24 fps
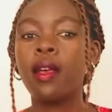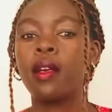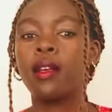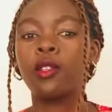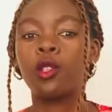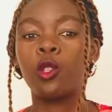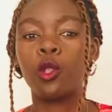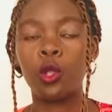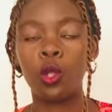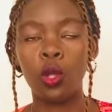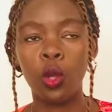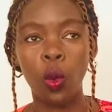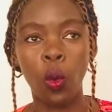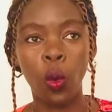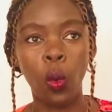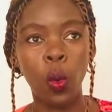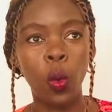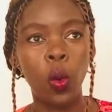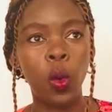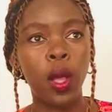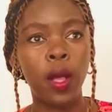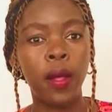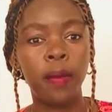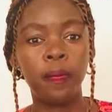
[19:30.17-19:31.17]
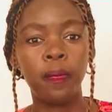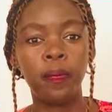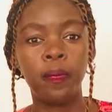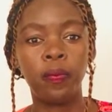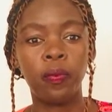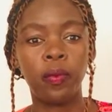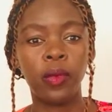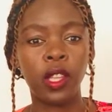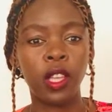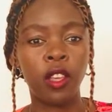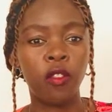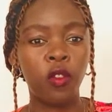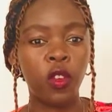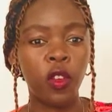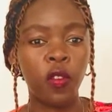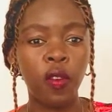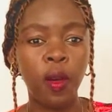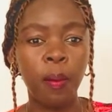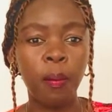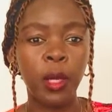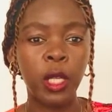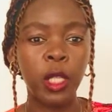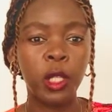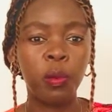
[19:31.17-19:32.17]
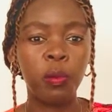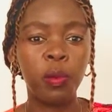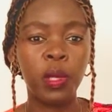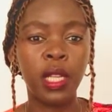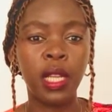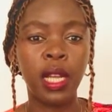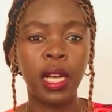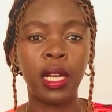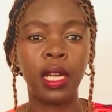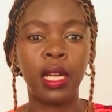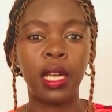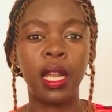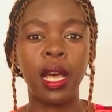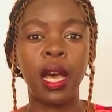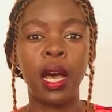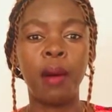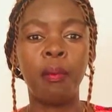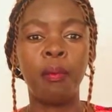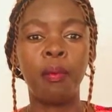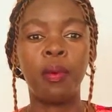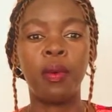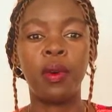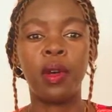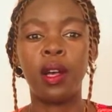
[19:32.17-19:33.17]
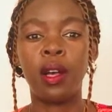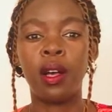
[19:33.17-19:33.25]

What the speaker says: So if you ever meet me in a club,